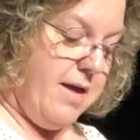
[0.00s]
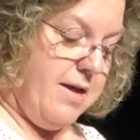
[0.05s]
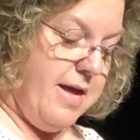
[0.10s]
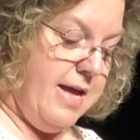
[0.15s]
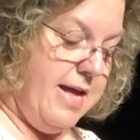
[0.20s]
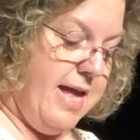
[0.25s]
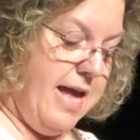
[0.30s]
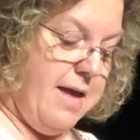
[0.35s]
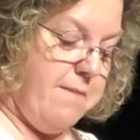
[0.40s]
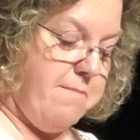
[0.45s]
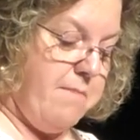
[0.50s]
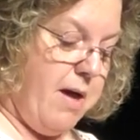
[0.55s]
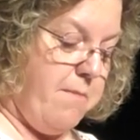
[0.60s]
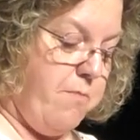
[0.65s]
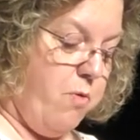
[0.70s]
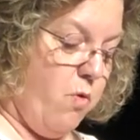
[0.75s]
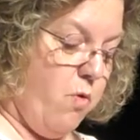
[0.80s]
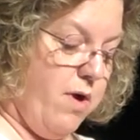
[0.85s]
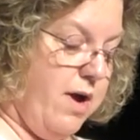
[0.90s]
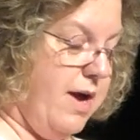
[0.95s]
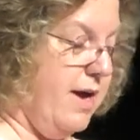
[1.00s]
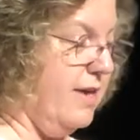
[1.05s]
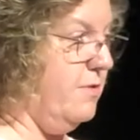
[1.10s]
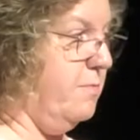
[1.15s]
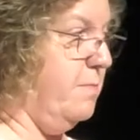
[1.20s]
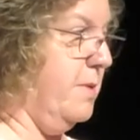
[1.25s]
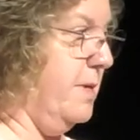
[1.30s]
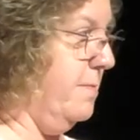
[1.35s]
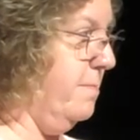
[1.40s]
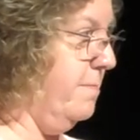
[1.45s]
Again, my poor
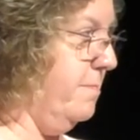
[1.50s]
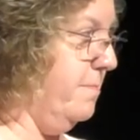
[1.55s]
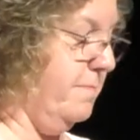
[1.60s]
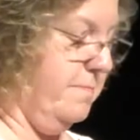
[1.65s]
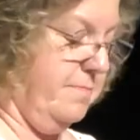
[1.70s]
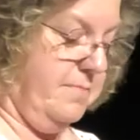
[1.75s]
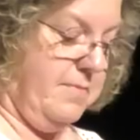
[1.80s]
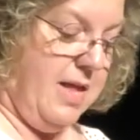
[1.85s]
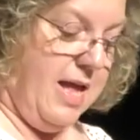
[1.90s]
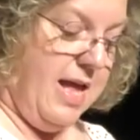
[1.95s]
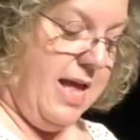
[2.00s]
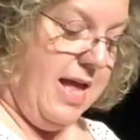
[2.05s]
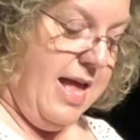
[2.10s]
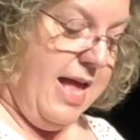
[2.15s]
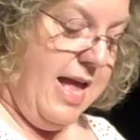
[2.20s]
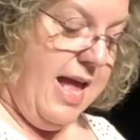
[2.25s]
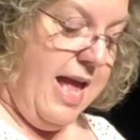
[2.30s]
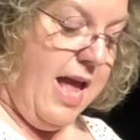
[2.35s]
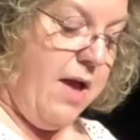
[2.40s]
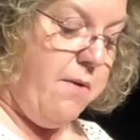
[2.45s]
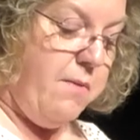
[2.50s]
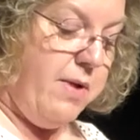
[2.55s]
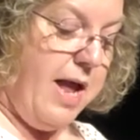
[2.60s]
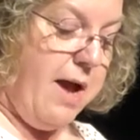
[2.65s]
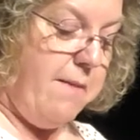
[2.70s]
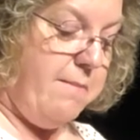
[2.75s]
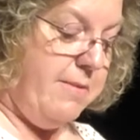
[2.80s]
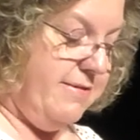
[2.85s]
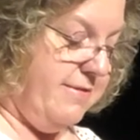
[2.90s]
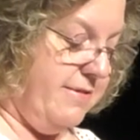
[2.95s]
husband. He would
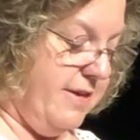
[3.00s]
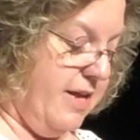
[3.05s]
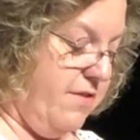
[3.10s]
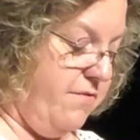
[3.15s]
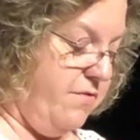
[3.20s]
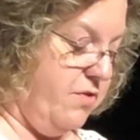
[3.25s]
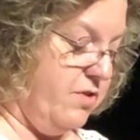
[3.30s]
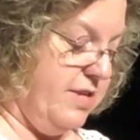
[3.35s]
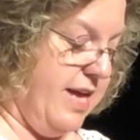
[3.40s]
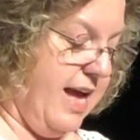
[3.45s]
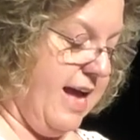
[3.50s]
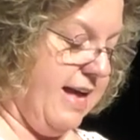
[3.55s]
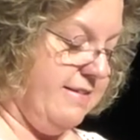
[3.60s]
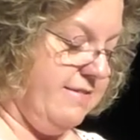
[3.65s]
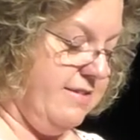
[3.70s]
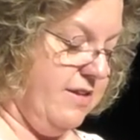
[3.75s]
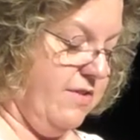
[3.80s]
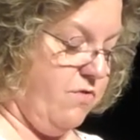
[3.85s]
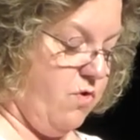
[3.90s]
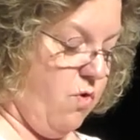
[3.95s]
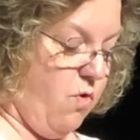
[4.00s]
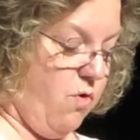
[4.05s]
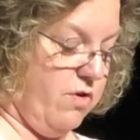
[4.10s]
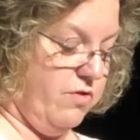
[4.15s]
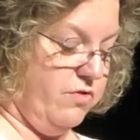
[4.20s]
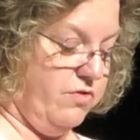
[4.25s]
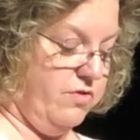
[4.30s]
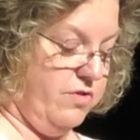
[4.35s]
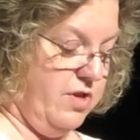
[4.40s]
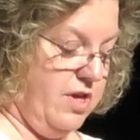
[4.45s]
help me study for tests, and of
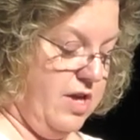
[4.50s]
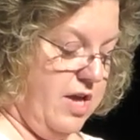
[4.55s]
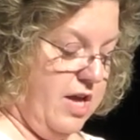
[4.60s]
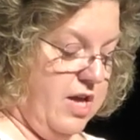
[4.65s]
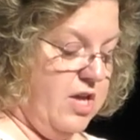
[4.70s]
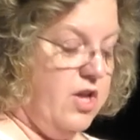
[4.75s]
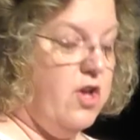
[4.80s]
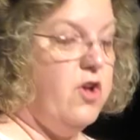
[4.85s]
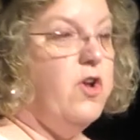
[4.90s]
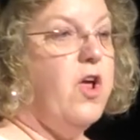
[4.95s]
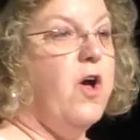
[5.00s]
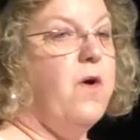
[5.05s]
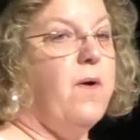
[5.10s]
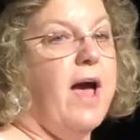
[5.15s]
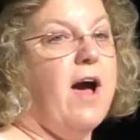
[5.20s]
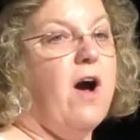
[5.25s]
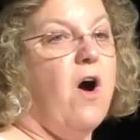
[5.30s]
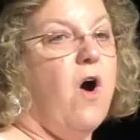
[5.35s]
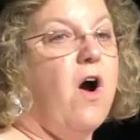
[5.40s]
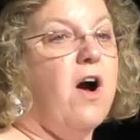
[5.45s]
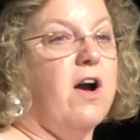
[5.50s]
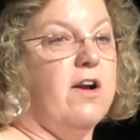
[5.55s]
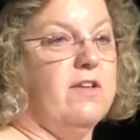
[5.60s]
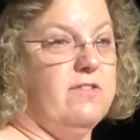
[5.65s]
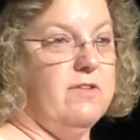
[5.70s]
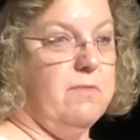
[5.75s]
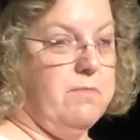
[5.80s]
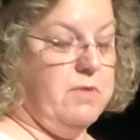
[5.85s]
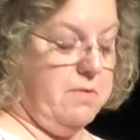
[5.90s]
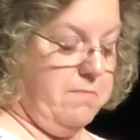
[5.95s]
course, you know how hard
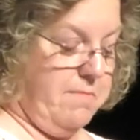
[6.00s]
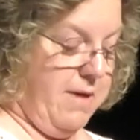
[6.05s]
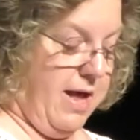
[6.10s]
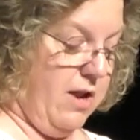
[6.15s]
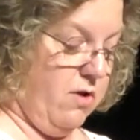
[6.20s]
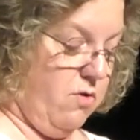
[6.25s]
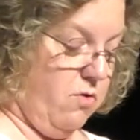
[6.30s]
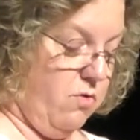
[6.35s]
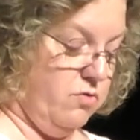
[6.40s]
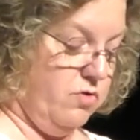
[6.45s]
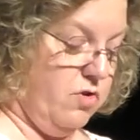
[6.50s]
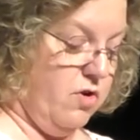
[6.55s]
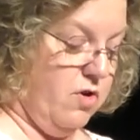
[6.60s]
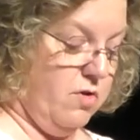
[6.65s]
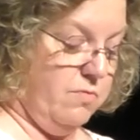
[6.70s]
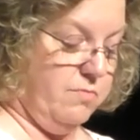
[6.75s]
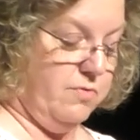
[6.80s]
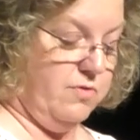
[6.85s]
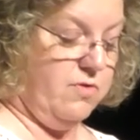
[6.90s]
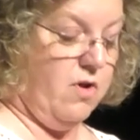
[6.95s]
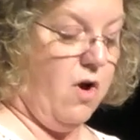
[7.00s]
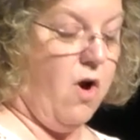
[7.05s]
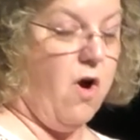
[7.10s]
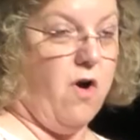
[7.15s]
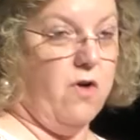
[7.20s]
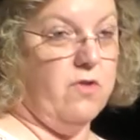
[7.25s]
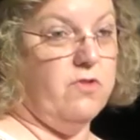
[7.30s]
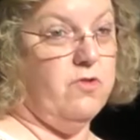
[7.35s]
some of the medical terms are